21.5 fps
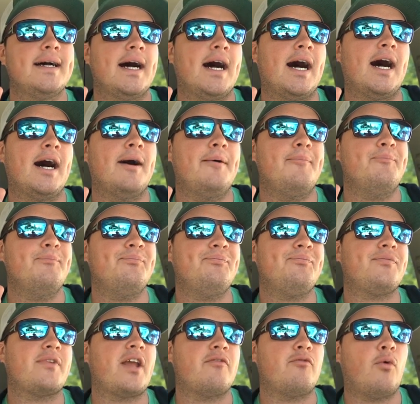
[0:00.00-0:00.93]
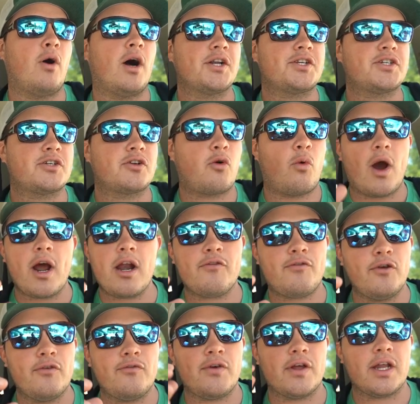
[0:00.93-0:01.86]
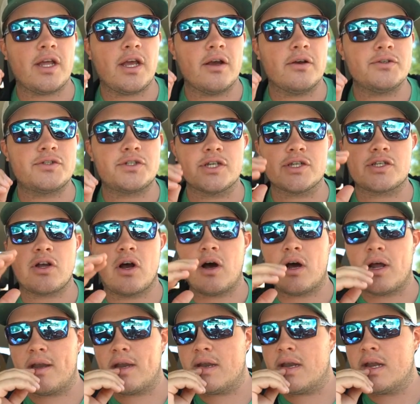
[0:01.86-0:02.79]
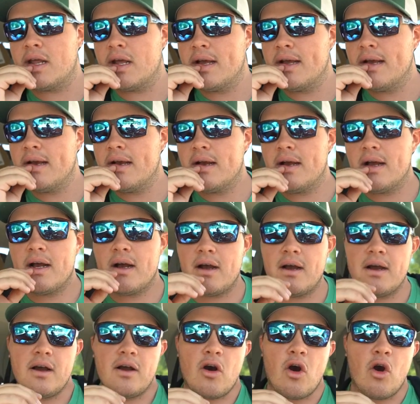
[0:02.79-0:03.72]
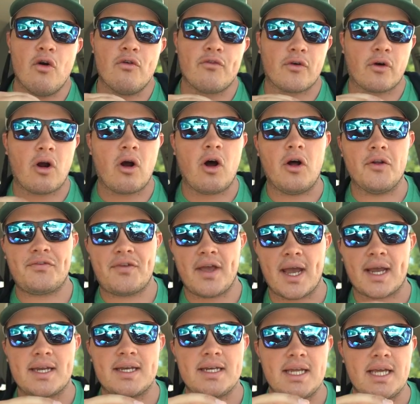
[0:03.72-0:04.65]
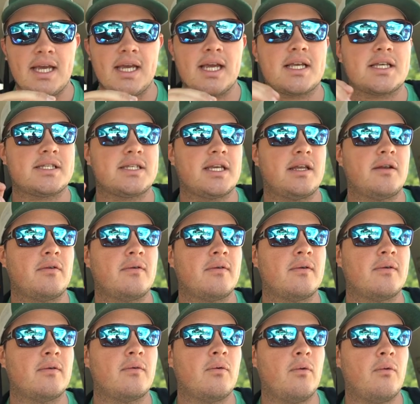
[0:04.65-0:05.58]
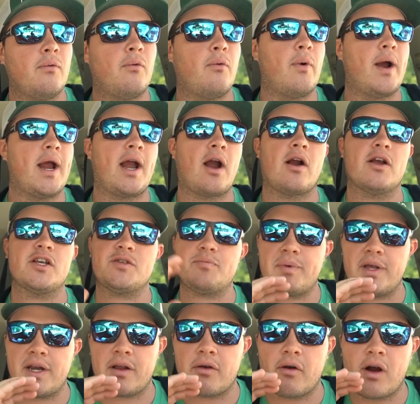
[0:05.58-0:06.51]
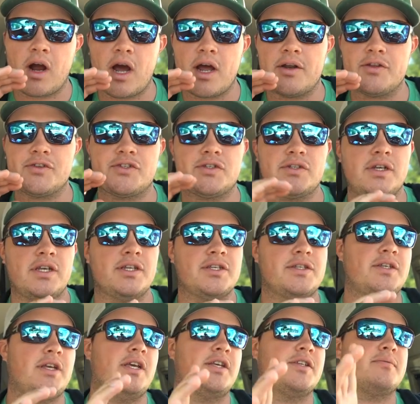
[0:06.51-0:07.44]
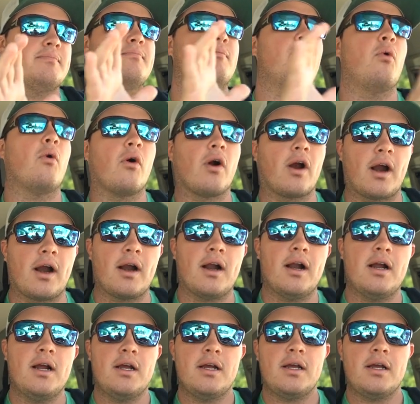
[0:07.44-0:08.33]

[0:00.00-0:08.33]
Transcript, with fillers: Um, I've watched quite a few videos just on overall techniques and where a spinning rod is, is more